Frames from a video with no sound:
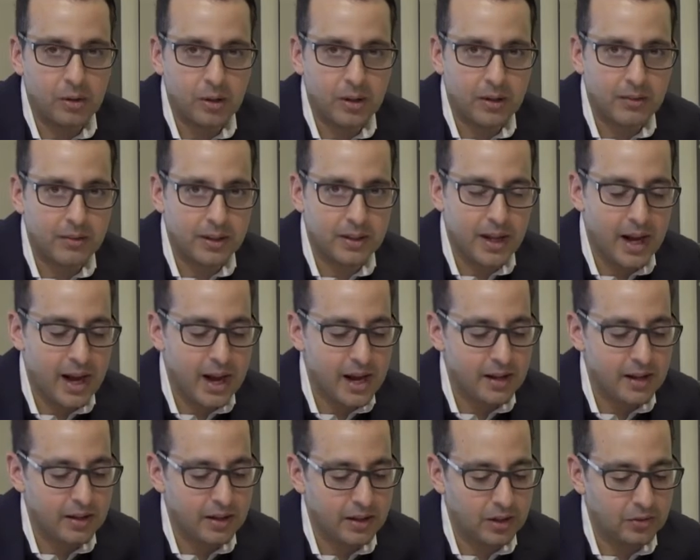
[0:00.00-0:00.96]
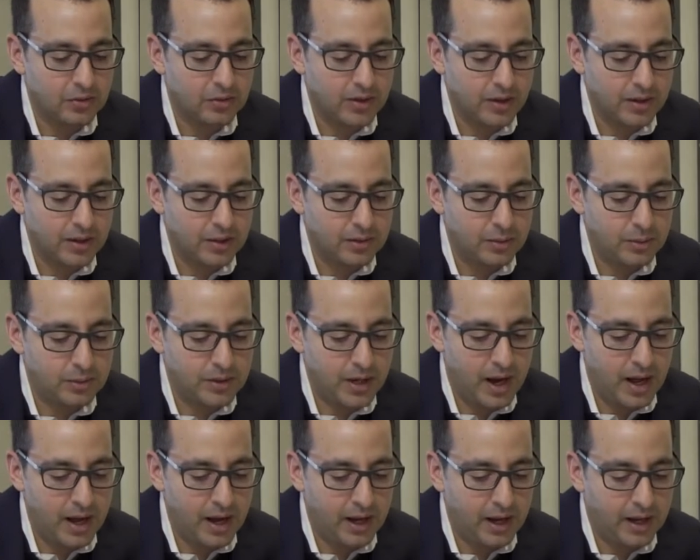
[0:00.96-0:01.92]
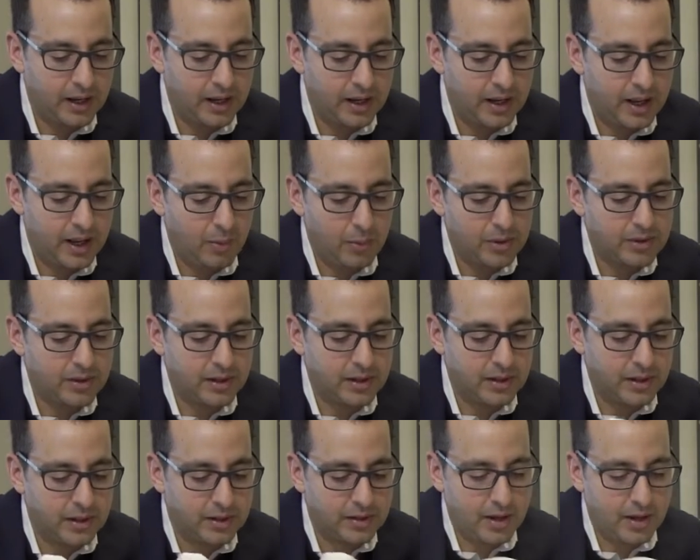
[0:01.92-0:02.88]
look of the dial is very Teutonic. We see the